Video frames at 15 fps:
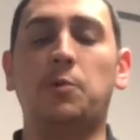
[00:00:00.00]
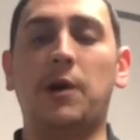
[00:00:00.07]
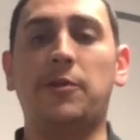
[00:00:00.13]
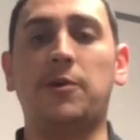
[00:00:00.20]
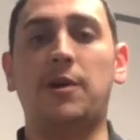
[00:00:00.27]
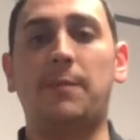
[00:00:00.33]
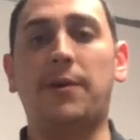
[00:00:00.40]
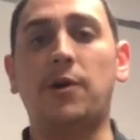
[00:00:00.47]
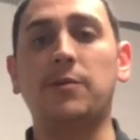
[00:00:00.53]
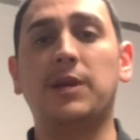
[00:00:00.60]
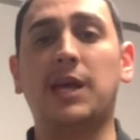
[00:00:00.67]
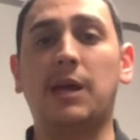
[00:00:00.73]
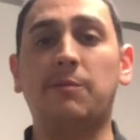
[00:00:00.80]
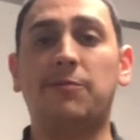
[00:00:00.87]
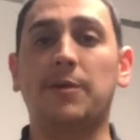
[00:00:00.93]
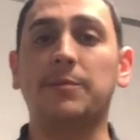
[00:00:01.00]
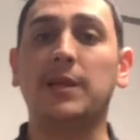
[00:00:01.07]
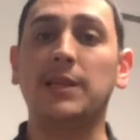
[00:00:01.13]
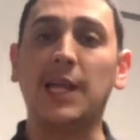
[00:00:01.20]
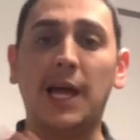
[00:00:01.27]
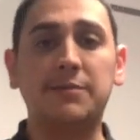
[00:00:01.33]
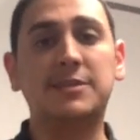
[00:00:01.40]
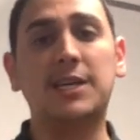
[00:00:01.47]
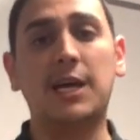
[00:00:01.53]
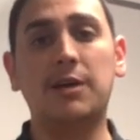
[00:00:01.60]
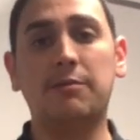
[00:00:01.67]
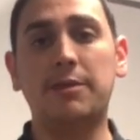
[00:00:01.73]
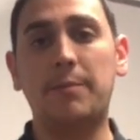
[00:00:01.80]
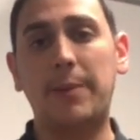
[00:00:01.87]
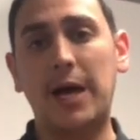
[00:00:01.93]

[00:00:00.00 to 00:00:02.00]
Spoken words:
whether a bone came from the left side of the